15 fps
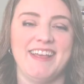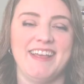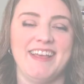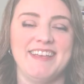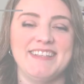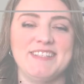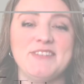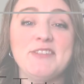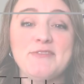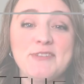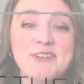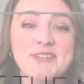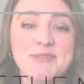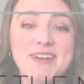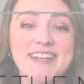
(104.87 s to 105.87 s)
So the
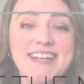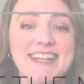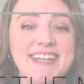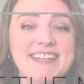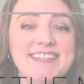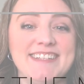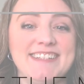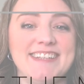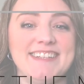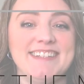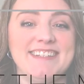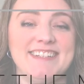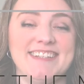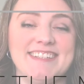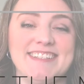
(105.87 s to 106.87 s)
first one is
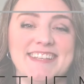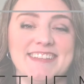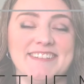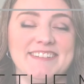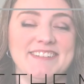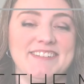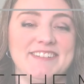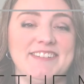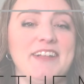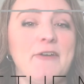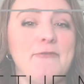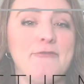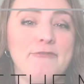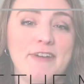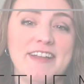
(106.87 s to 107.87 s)
just a little
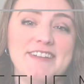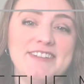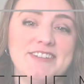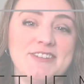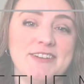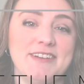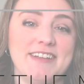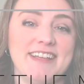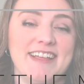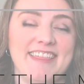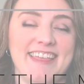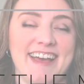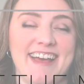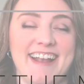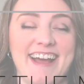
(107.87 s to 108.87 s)
fun trick
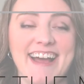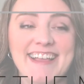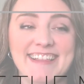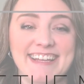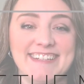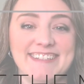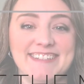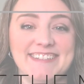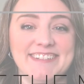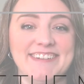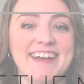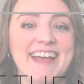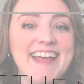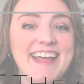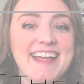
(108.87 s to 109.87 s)
that I like to do
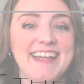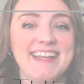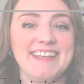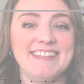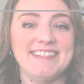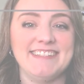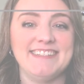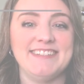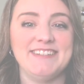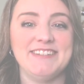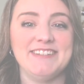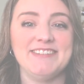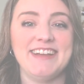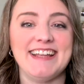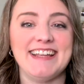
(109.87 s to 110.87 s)
is
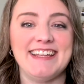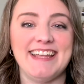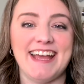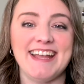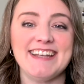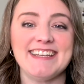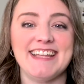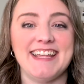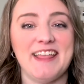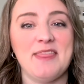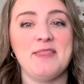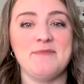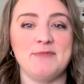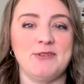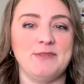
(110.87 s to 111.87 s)
to get in
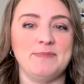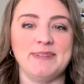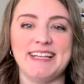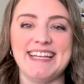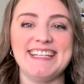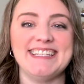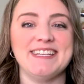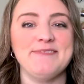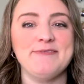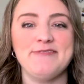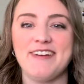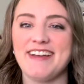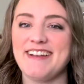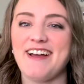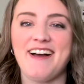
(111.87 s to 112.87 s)
the mood. Play some
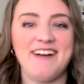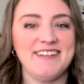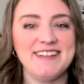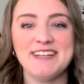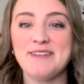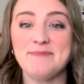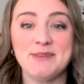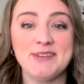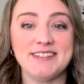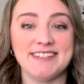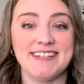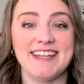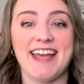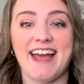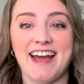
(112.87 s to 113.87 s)
fun holiday
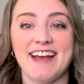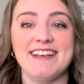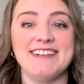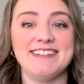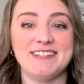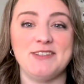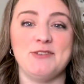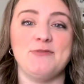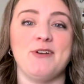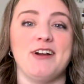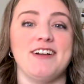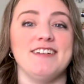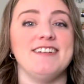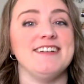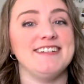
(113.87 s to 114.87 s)
music as you
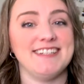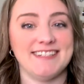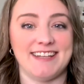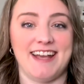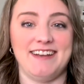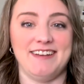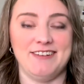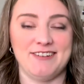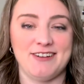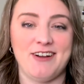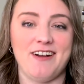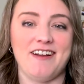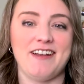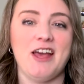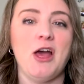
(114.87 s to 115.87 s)
are designing your
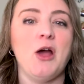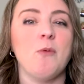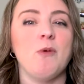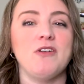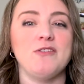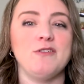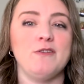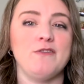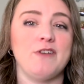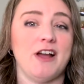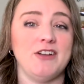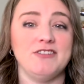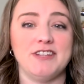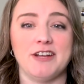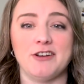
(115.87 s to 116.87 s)
card. Whether you've got
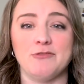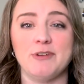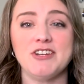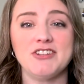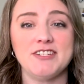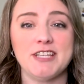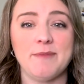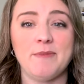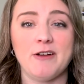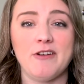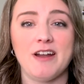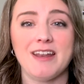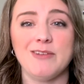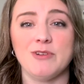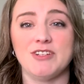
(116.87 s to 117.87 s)
your decorations up
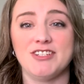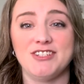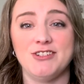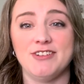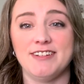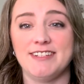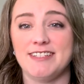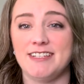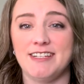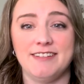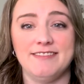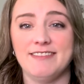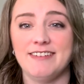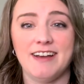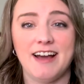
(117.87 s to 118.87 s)
already, which you can see
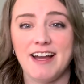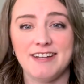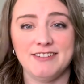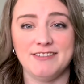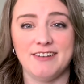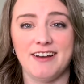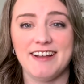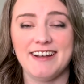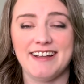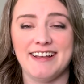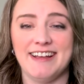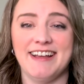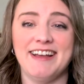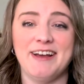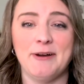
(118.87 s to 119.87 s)
I do not.
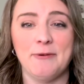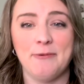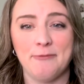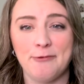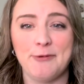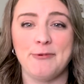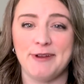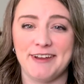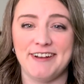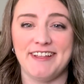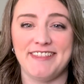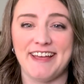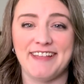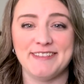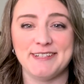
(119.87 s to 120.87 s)
We're working on
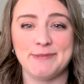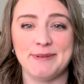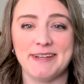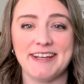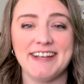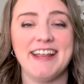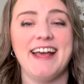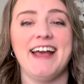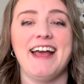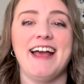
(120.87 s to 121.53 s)
that this weekend.